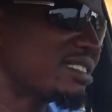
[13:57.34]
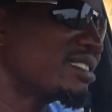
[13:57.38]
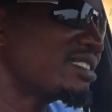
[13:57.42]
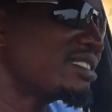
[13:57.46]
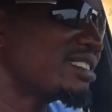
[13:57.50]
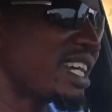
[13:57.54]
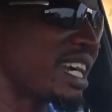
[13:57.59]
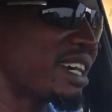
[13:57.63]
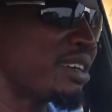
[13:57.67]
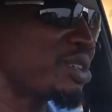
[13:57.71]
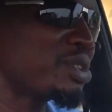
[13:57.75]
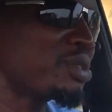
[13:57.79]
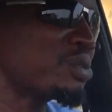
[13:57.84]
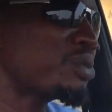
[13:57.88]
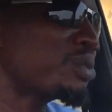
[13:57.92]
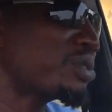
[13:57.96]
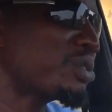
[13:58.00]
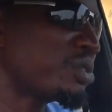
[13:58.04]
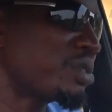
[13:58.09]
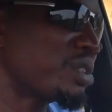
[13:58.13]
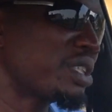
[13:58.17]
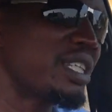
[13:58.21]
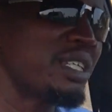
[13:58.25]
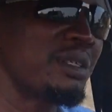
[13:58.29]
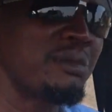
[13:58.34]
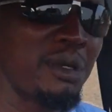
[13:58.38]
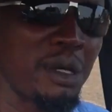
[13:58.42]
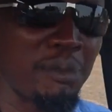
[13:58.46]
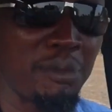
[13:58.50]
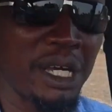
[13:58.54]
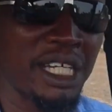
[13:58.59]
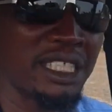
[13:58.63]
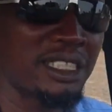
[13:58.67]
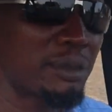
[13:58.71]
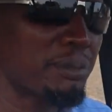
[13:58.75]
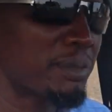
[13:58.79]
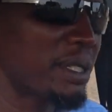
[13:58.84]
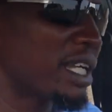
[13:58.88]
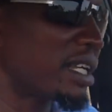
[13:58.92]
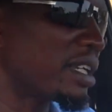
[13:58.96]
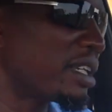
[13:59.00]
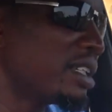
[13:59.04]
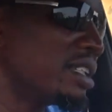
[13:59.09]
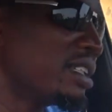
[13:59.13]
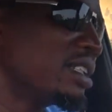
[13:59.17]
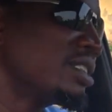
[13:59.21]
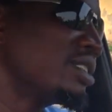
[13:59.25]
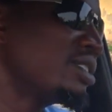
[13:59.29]
to keep them as spare.
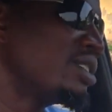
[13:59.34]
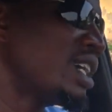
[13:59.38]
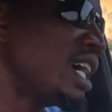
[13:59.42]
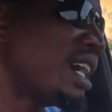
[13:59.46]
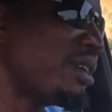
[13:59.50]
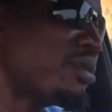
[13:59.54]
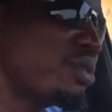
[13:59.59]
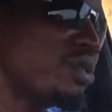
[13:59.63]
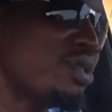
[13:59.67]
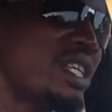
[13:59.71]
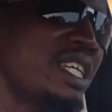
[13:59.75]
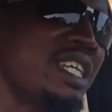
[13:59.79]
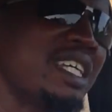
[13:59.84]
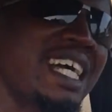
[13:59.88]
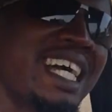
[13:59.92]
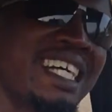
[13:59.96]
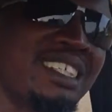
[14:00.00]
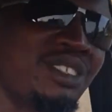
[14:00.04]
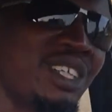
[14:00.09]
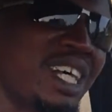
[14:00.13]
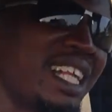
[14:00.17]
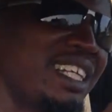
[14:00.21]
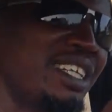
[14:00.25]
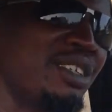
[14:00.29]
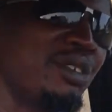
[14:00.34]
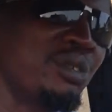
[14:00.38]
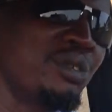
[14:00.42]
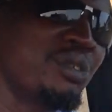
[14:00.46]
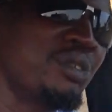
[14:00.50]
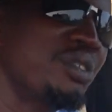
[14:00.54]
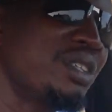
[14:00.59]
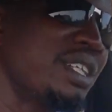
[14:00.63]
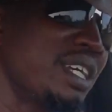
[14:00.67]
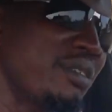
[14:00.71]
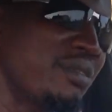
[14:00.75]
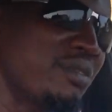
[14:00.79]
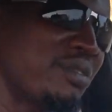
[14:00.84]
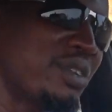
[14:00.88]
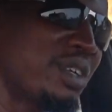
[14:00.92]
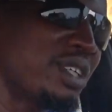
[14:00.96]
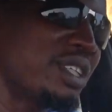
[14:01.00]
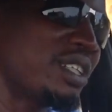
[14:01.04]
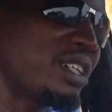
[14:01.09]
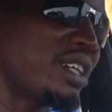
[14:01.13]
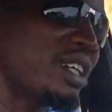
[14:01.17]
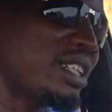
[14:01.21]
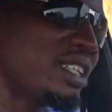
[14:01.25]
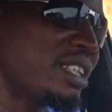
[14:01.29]
So I won't actually include them as
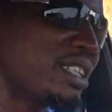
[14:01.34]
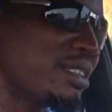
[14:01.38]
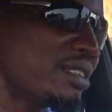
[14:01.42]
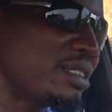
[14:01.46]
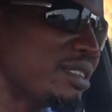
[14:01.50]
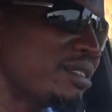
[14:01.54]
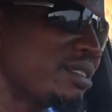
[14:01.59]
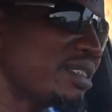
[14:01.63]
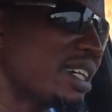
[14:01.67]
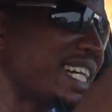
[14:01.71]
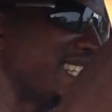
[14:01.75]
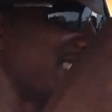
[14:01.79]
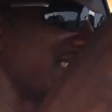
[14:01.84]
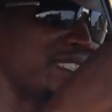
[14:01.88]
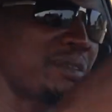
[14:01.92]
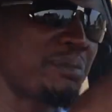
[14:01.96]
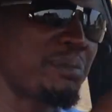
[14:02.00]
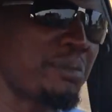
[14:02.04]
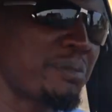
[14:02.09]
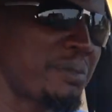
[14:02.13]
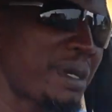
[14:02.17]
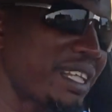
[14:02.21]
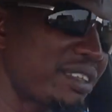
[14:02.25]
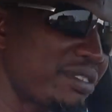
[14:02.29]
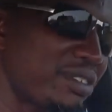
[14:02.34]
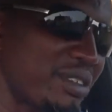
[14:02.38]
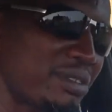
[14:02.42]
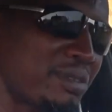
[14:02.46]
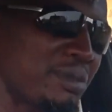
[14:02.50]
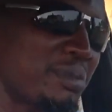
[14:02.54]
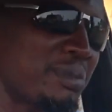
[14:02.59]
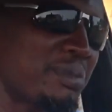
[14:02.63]
the part of